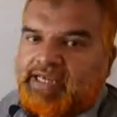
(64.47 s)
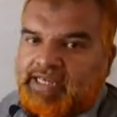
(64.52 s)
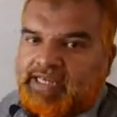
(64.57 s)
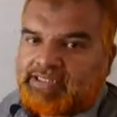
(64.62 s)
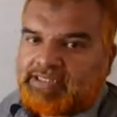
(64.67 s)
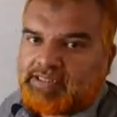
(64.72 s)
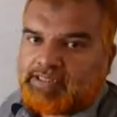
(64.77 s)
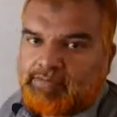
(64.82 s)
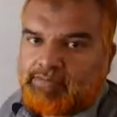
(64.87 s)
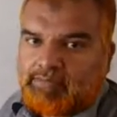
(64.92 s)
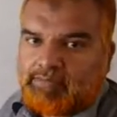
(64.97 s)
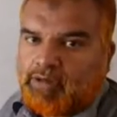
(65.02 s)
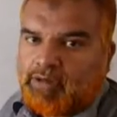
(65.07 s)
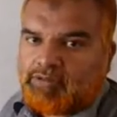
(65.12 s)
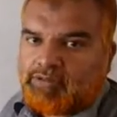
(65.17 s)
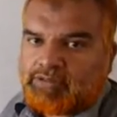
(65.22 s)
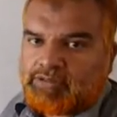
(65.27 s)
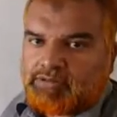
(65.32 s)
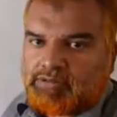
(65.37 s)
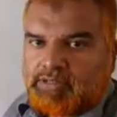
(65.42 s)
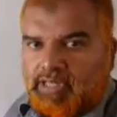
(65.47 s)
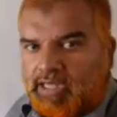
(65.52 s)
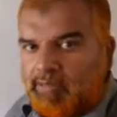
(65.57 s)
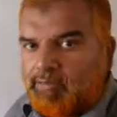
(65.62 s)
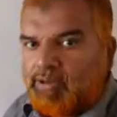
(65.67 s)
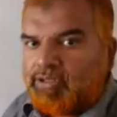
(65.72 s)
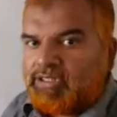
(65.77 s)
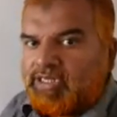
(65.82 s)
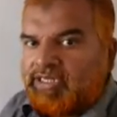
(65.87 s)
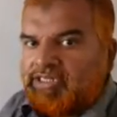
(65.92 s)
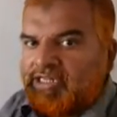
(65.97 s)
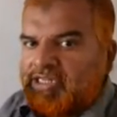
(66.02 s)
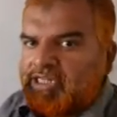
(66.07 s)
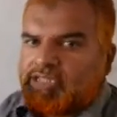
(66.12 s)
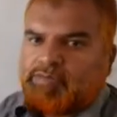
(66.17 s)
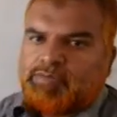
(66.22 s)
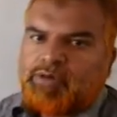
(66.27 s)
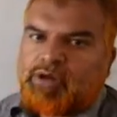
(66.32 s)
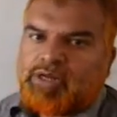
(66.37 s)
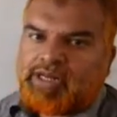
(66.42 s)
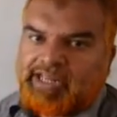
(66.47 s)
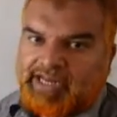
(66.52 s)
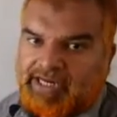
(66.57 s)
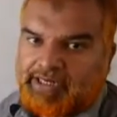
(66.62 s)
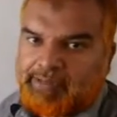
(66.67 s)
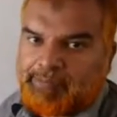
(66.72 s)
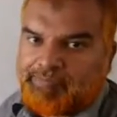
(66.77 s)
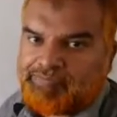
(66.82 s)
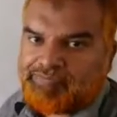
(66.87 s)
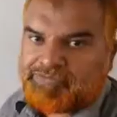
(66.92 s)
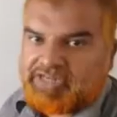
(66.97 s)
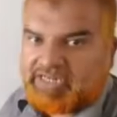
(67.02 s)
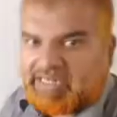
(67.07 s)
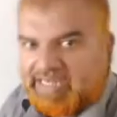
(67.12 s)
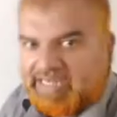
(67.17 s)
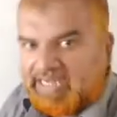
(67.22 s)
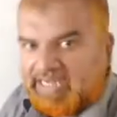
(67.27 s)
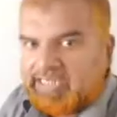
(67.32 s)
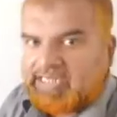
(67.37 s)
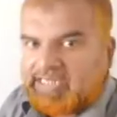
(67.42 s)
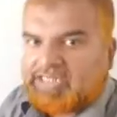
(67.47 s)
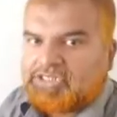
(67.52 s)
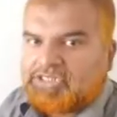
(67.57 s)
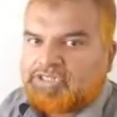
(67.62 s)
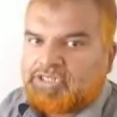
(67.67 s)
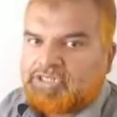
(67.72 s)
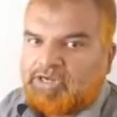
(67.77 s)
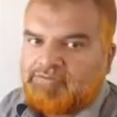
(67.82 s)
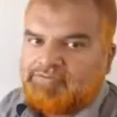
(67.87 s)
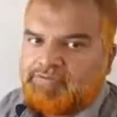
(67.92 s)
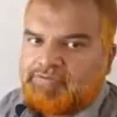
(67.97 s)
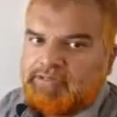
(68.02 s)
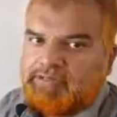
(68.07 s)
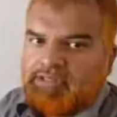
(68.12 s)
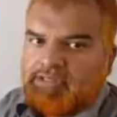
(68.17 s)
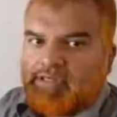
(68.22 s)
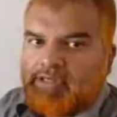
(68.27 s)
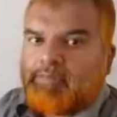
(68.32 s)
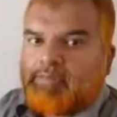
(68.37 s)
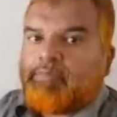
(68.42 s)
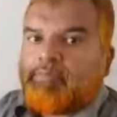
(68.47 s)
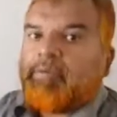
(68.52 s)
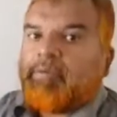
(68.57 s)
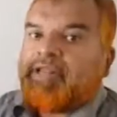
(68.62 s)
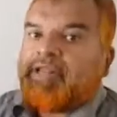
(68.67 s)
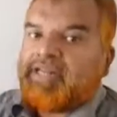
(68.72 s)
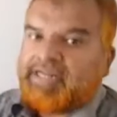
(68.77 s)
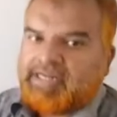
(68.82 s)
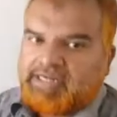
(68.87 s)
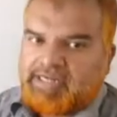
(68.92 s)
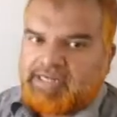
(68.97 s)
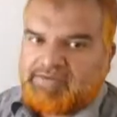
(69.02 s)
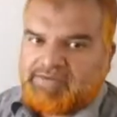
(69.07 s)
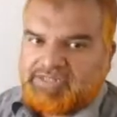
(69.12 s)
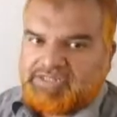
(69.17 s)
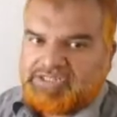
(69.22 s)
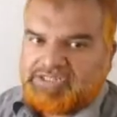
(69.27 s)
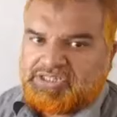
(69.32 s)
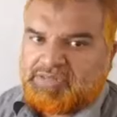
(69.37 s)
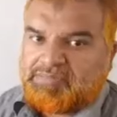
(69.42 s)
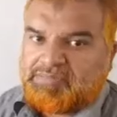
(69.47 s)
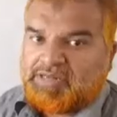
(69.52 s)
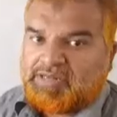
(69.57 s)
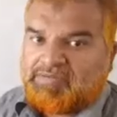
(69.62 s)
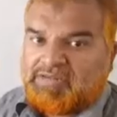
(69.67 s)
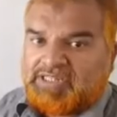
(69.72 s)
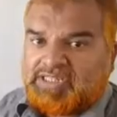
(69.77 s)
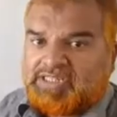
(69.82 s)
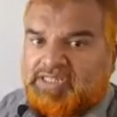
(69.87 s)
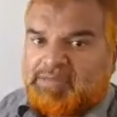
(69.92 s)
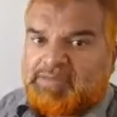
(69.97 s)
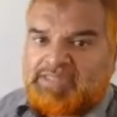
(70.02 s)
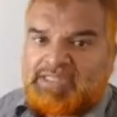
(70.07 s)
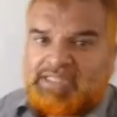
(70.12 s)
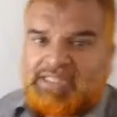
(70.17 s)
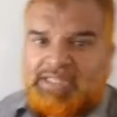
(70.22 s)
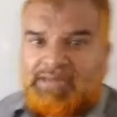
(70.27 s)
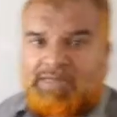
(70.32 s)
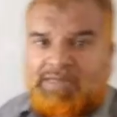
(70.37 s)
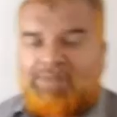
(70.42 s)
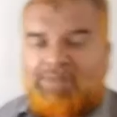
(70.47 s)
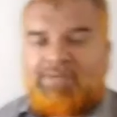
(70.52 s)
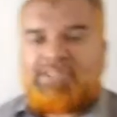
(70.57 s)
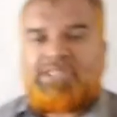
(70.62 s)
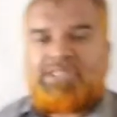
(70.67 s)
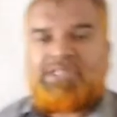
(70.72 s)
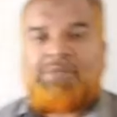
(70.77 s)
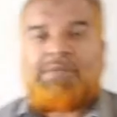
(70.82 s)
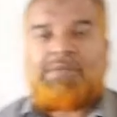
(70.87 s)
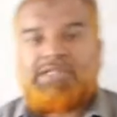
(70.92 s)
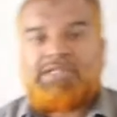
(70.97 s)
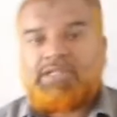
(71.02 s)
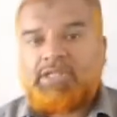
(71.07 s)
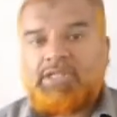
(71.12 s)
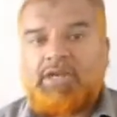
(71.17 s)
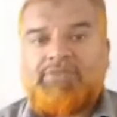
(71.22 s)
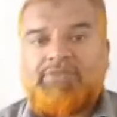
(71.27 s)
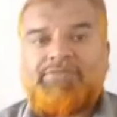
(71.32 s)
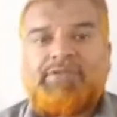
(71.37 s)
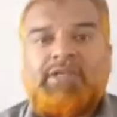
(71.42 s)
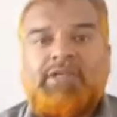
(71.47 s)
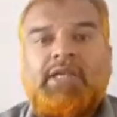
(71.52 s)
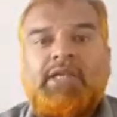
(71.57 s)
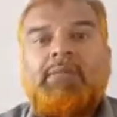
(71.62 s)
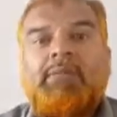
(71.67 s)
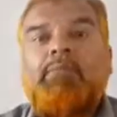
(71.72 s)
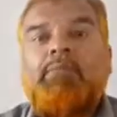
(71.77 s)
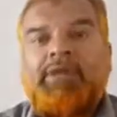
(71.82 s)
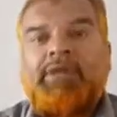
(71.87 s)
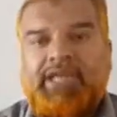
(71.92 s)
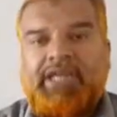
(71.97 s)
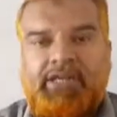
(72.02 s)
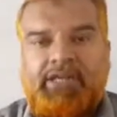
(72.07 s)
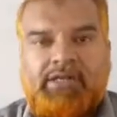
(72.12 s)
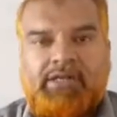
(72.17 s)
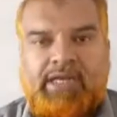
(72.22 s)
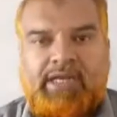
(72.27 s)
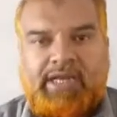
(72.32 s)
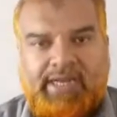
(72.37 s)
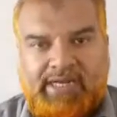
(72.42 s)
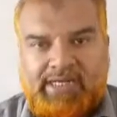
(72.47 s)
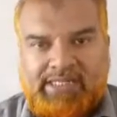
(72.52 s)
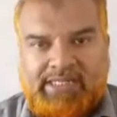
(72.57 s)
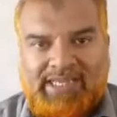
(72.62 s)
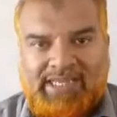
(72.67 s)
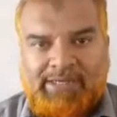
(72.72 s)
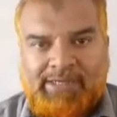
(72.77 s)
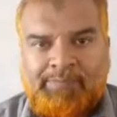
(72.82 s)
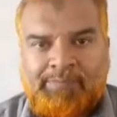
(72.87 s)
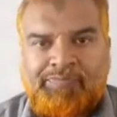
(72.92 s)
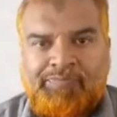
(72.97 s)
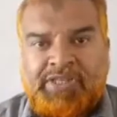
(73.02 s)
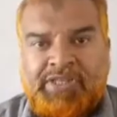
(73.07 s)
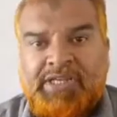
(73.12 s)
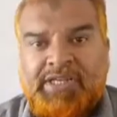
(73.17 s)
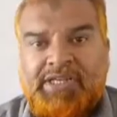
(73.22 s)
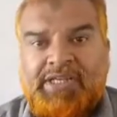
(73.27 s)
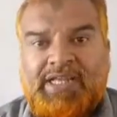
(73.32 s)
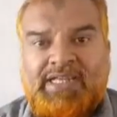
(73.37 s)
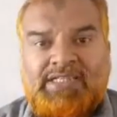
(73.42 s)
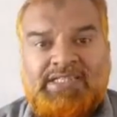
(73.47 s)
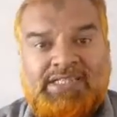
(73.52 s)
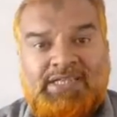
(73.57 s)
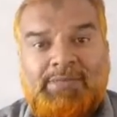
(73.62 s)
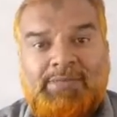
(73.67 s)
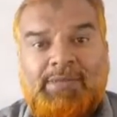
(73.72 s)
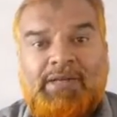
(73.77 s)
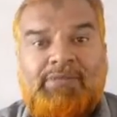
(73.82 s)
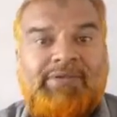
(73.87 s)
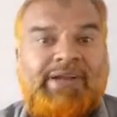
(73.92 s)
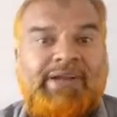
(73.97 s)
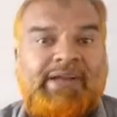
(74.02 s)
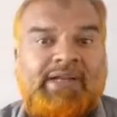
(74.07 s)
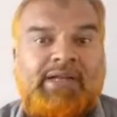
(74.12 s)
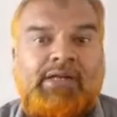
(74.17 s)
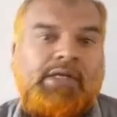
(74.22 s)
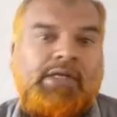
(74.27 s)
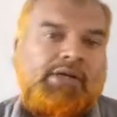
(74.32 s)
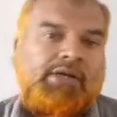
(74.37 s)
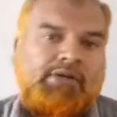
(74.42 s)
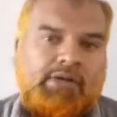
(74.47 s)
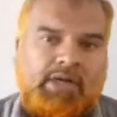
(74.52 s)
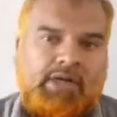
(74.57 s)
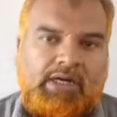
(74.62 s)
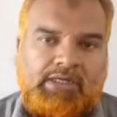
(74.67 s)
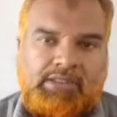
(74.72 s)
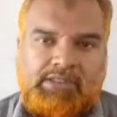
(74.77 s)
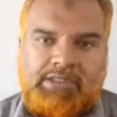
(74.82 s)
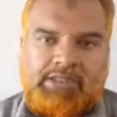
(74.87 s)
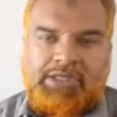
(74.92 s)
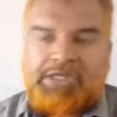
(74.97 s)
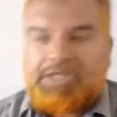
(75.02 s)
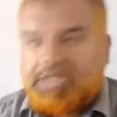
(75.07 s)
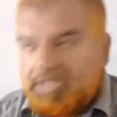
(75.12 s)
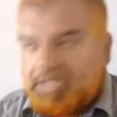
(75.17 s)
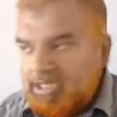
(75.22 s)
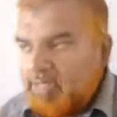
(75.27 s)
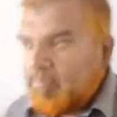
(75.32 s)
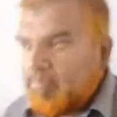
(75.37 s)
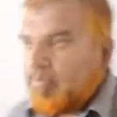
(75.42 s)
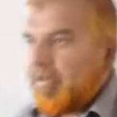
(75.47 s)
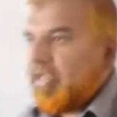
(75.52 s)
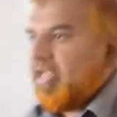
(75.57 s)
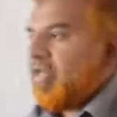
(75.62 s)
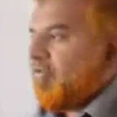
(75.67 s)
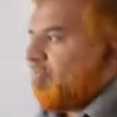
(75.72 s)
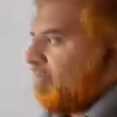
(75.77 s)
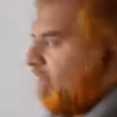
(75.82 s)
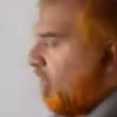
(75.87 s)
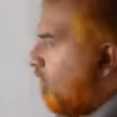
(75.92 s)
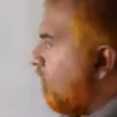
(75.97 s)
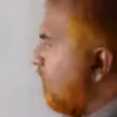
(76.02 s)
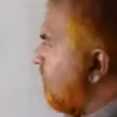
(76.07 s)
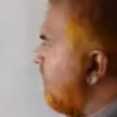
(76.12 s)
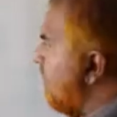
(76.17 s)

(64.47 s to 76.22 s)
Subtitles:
has mouth. Above that there is a small head. That head consists of brain and nervous system. Nervous system is the thing. Nervous system consists of brain, and then it has a double ventral nerve cord. In brain, we have to